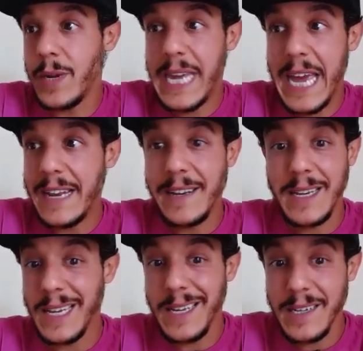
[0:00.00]

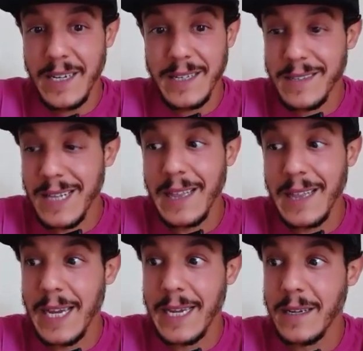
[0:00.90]
can in. It's
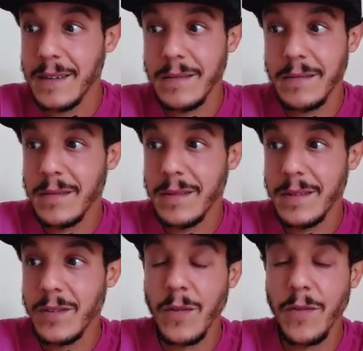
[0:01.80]
not like
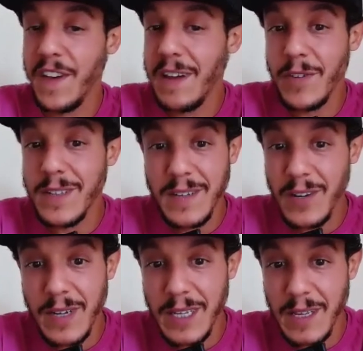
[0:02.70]
there's no favorites
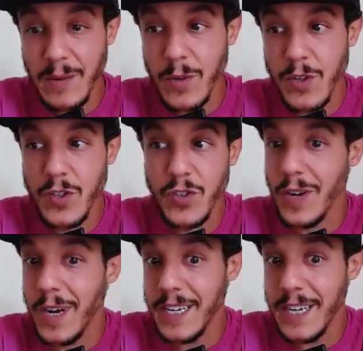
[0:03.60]
here or anything. We're just
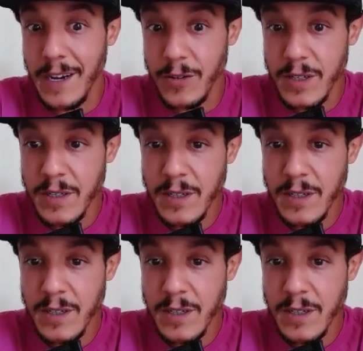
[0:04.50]
trying it out.